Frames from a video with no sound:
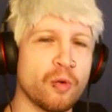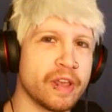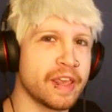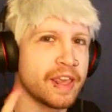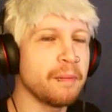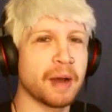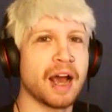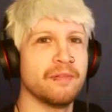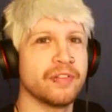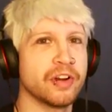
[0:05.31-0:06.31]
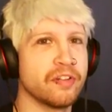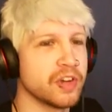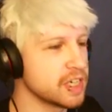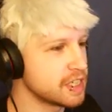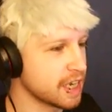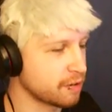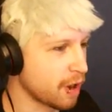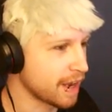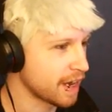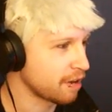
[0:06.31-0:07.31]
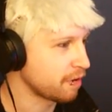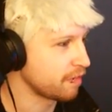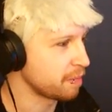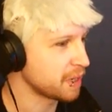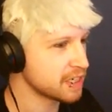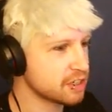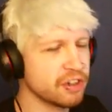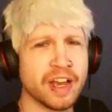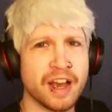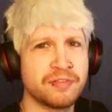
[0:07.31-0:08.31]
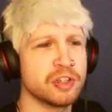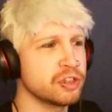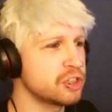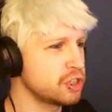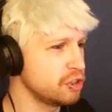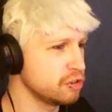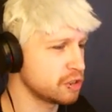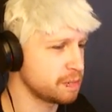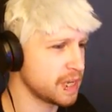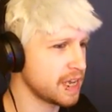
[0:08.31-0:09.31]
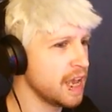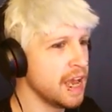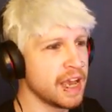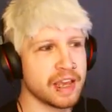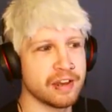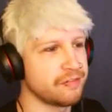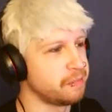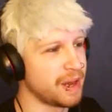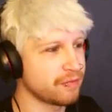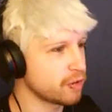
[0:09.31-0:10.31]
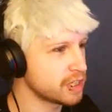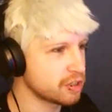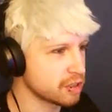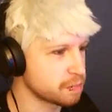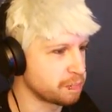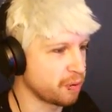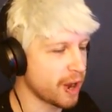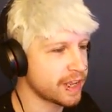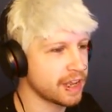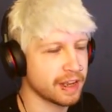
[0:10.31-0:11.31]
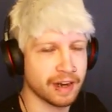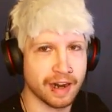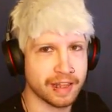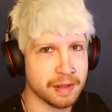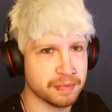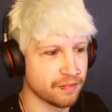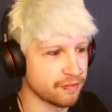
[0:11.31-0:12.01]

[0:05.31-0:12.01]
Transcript: Yep, I'm very sick right now, everybody, so you'll have to excuse me if my voice starts breaking and I keep the